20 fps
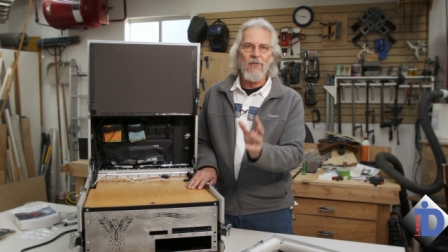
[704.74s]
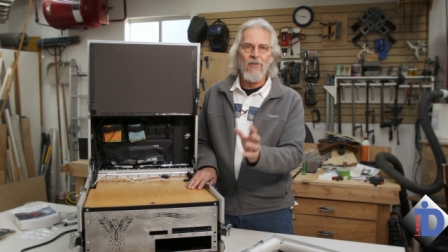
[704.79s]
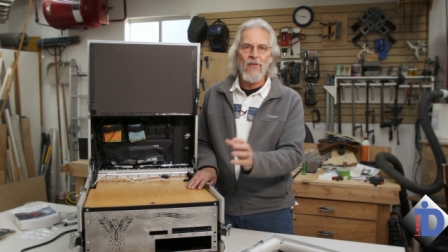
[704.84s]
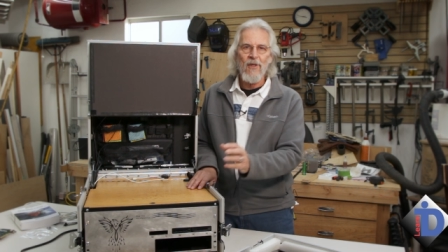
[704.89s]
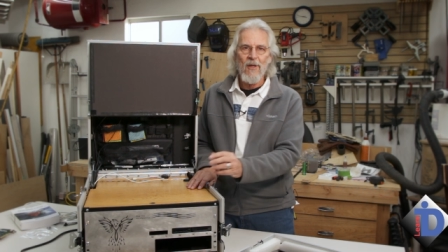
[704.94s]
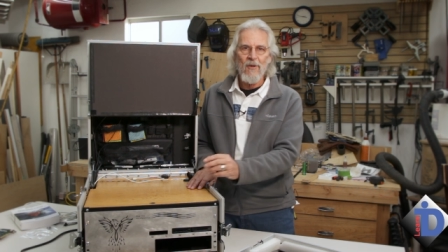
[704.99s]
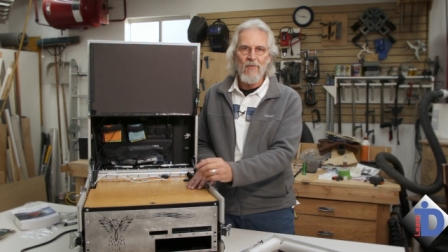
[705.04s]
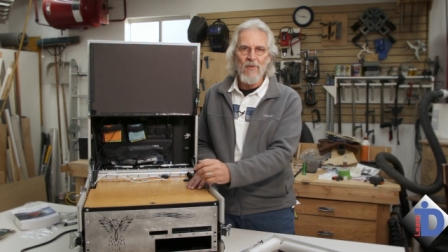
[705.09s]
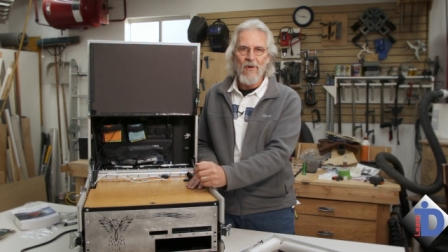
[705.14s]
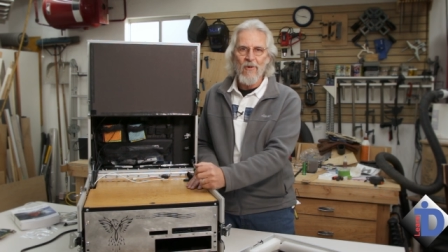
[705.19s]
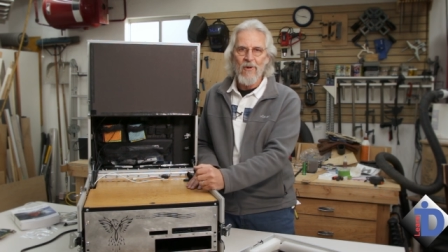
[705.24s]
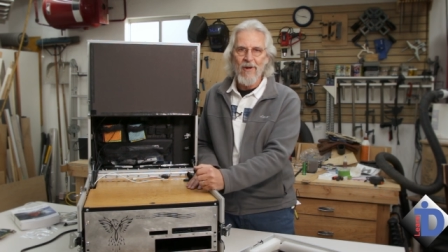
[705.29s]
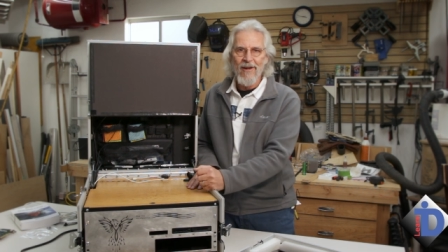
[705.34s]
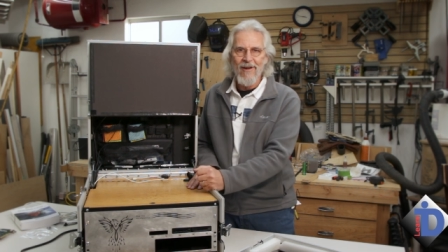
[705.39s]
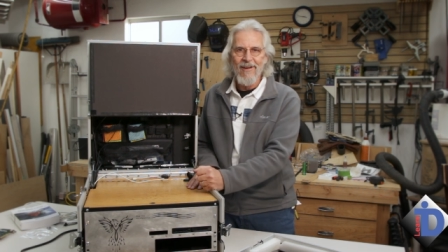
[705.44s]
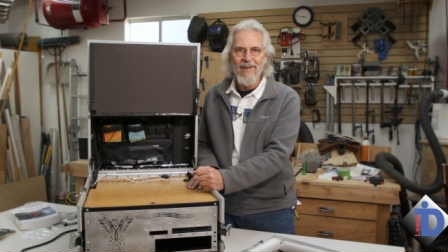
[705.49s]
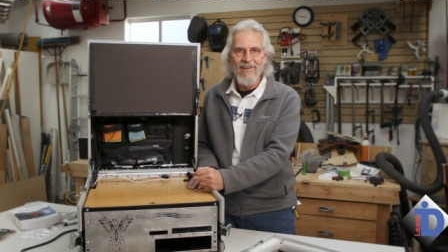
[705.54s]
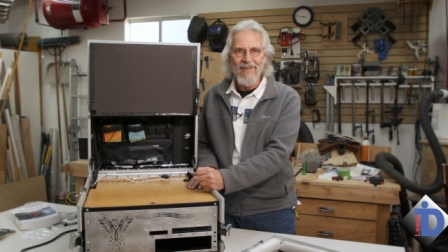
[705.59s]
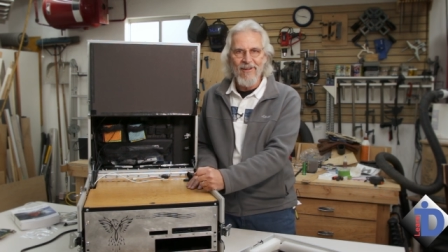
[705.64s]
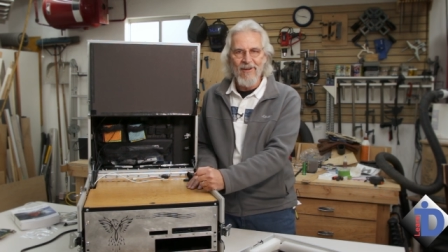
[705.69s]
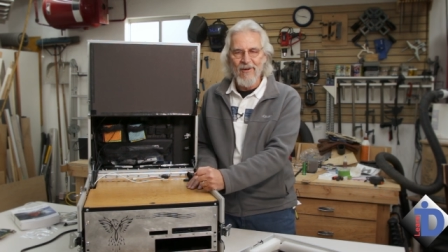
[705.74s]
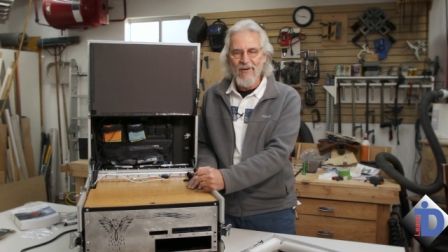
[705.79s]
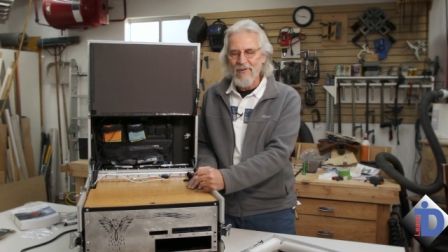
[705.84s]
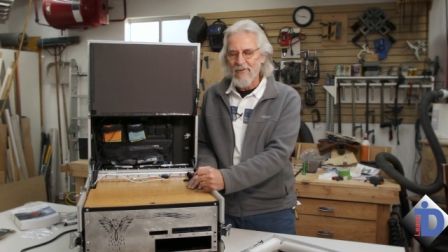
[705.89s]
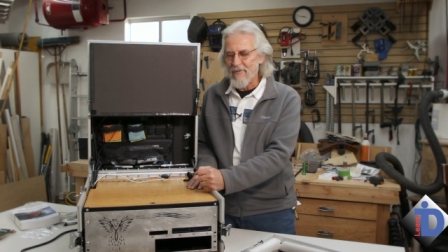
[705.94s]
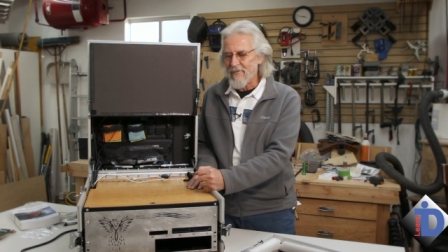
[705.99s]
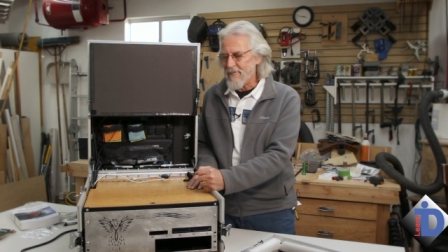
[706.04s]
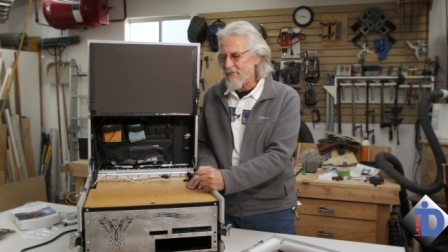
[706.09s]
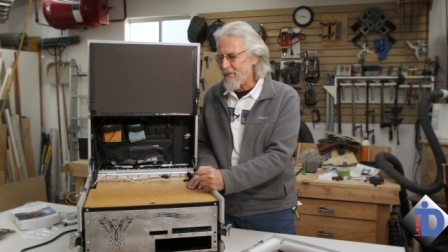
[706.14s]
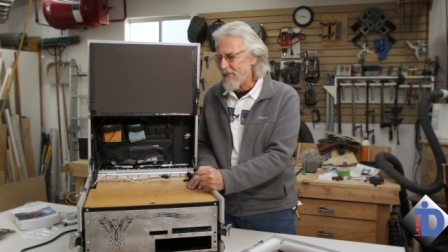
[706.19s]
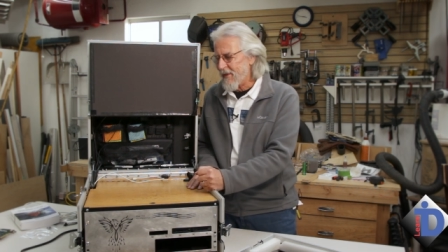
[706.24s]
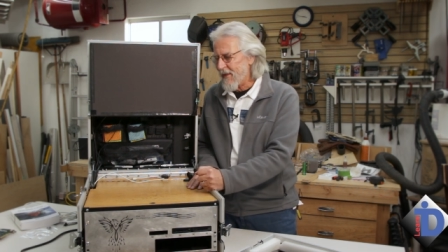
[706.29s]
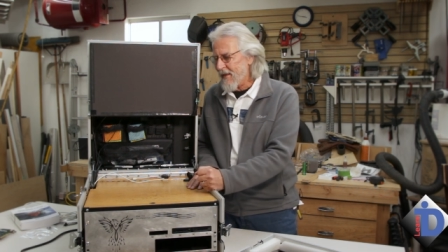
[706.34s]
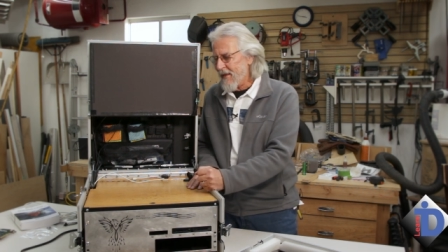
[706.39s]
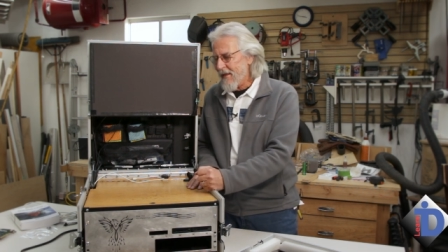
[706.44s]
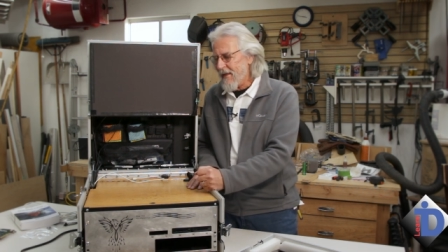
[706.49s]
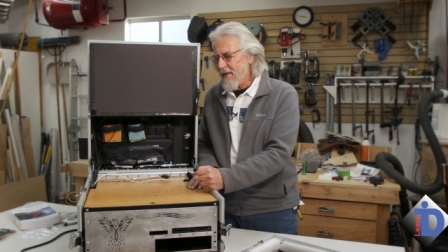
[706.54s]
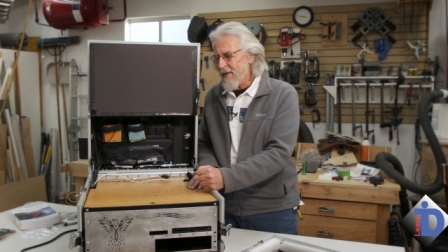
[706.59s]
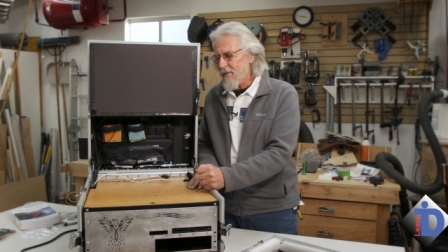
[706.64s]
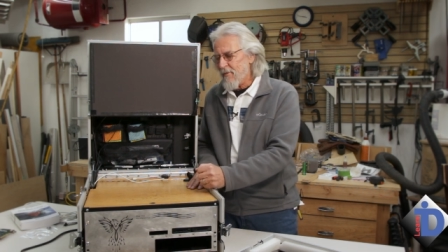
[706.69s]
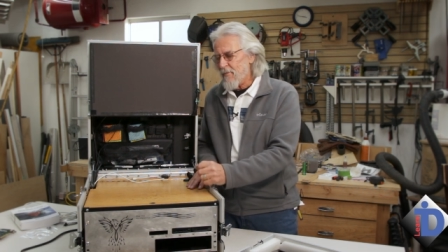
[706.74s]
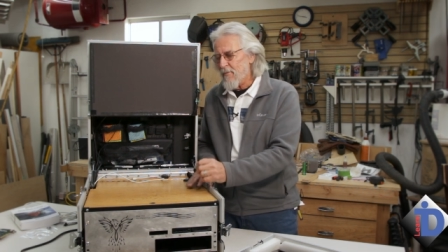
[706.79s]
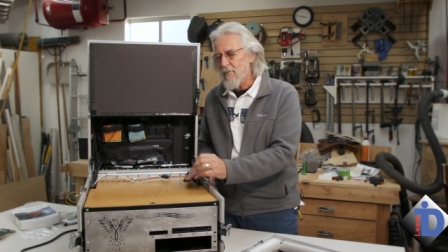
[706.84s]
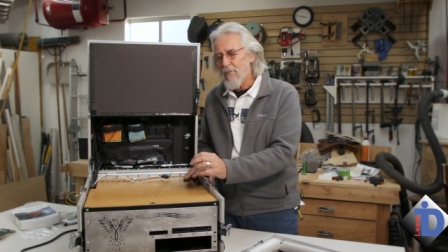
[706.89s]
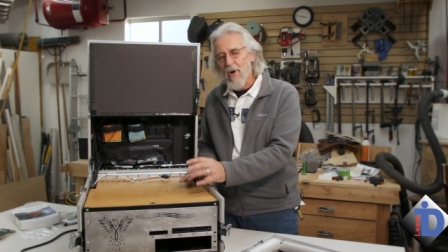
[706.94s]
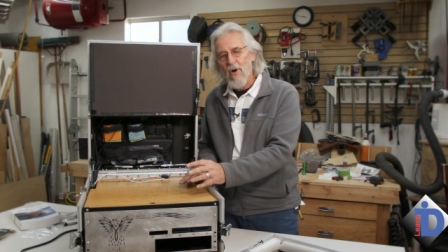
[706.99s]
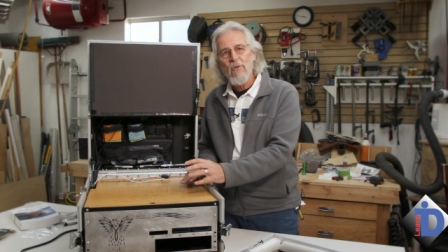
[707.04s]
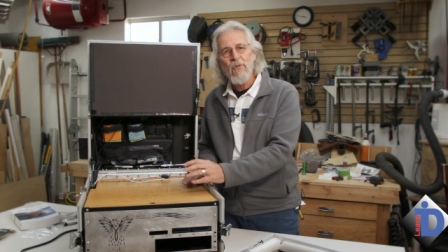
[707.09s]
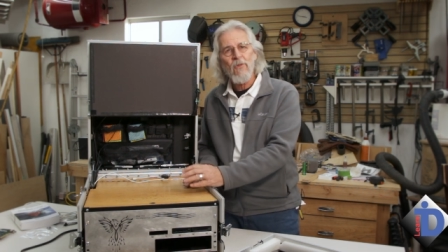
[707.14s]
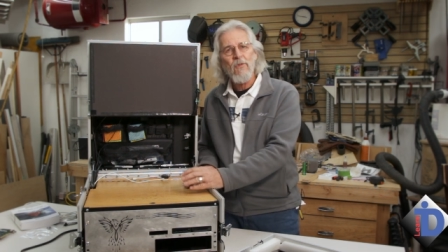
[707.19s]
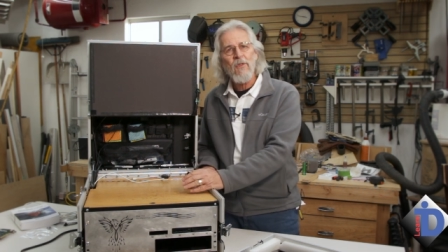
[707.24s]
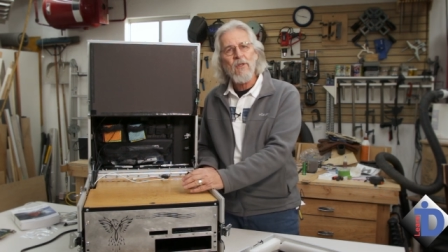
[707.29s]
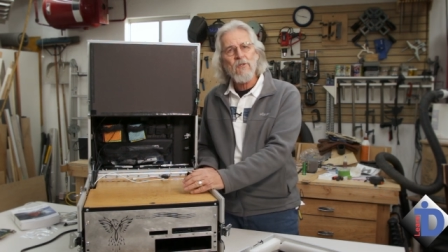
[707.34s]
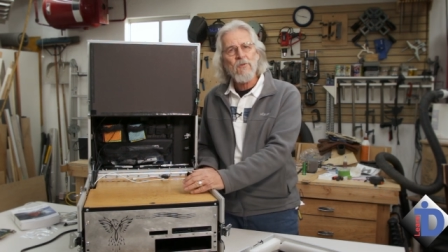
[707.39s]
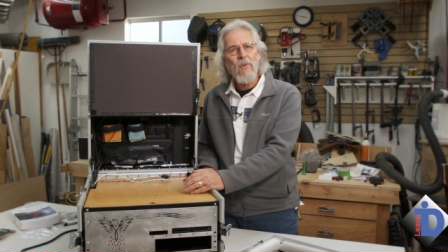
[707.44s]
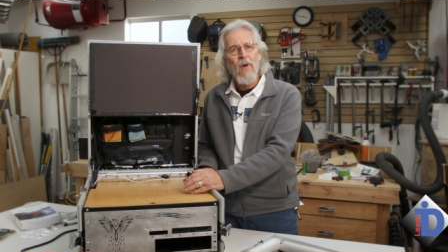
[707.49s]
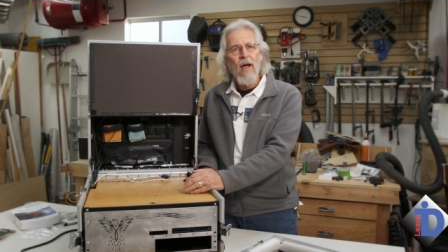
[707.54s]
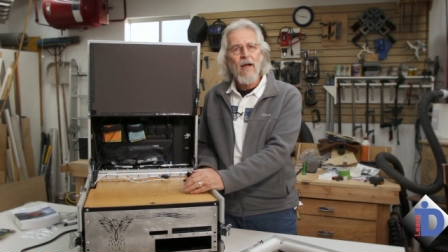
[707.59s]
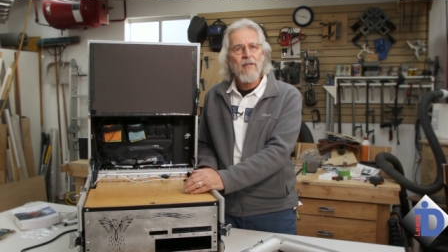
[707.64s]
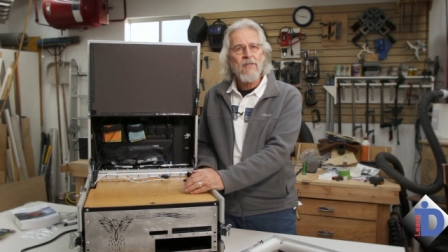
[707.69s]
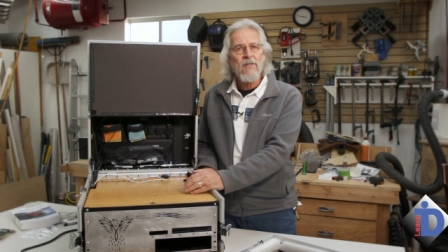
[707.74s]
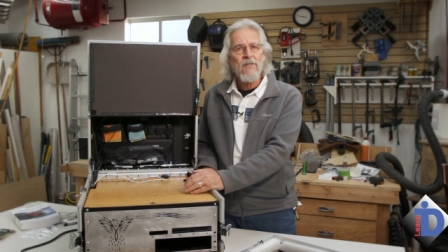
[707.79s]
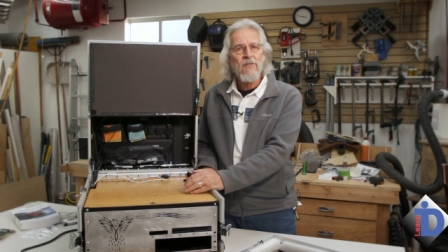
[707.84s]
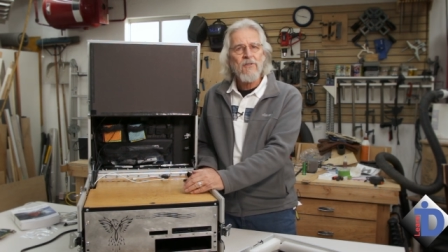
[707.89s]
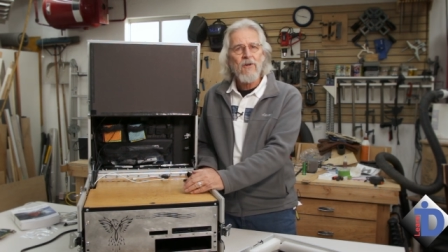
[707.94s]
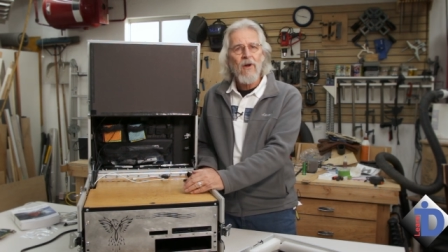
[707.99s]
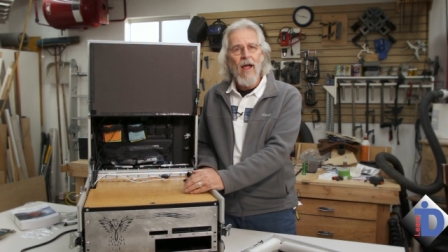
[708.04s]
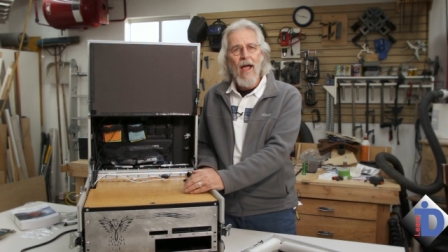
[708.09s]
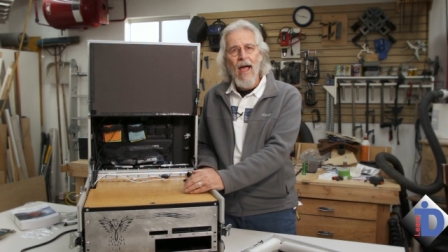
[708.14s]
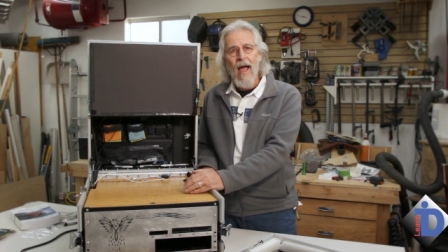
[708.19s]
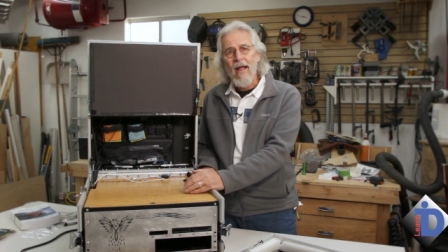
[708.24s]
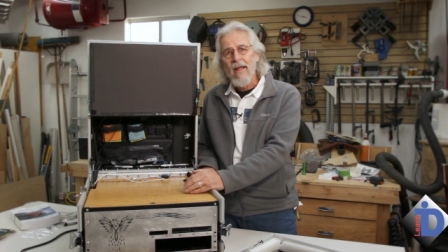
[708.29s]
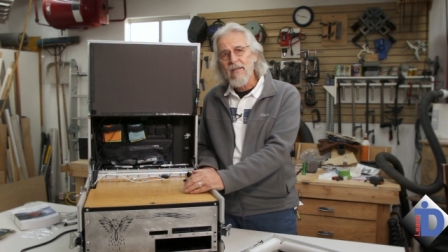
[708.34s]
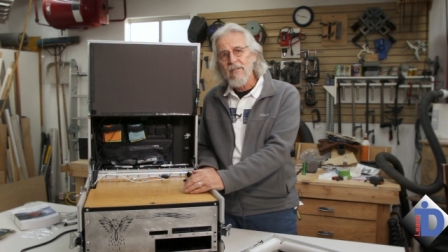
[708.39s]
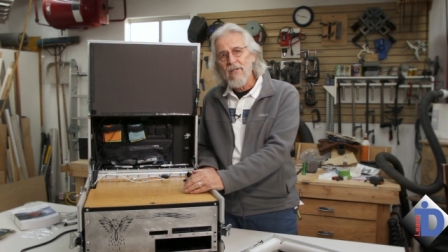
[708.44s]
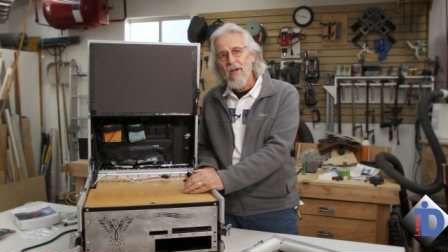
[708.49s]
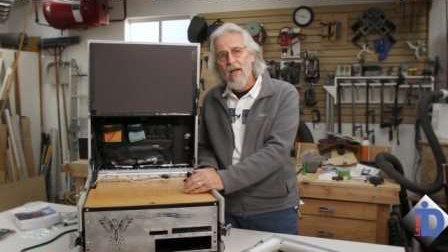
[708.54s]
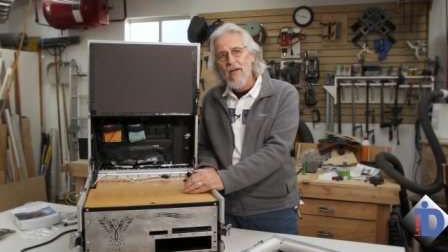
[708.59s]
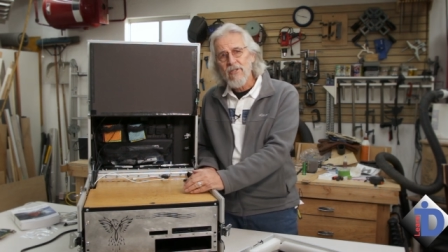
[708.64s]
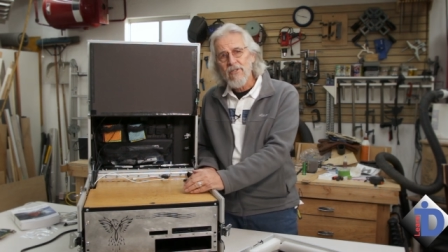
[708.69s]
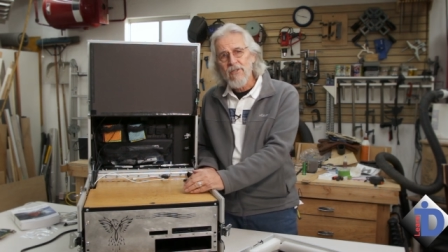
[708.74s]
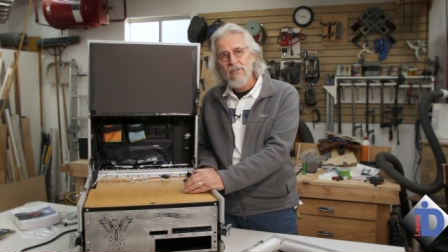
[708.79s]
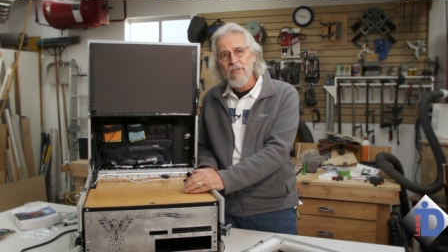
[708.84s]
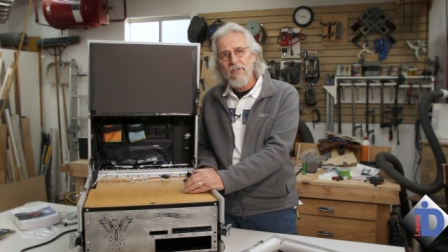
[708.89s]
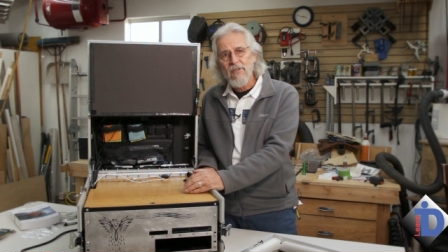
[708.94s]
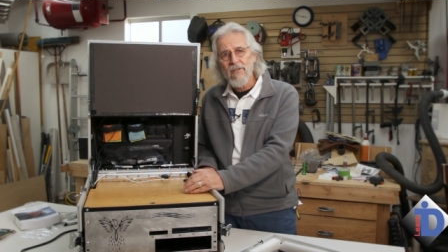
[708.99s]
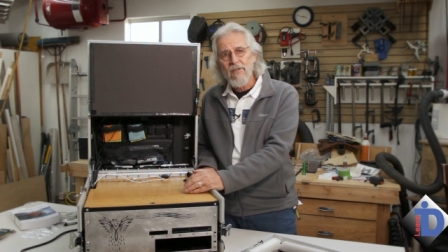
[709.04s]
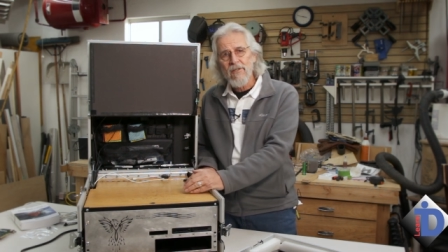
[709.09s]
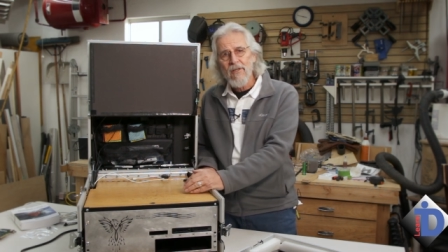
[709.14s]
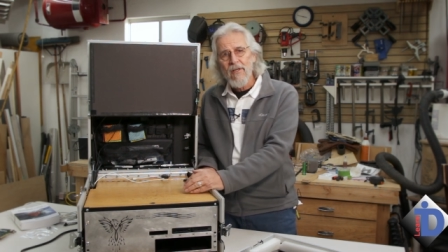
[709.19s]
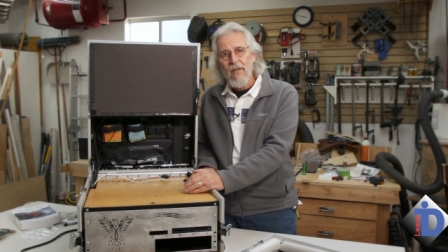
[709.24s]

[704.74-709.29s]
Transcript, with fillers: a theme going on here. Both of these boxes are Hackintoshes.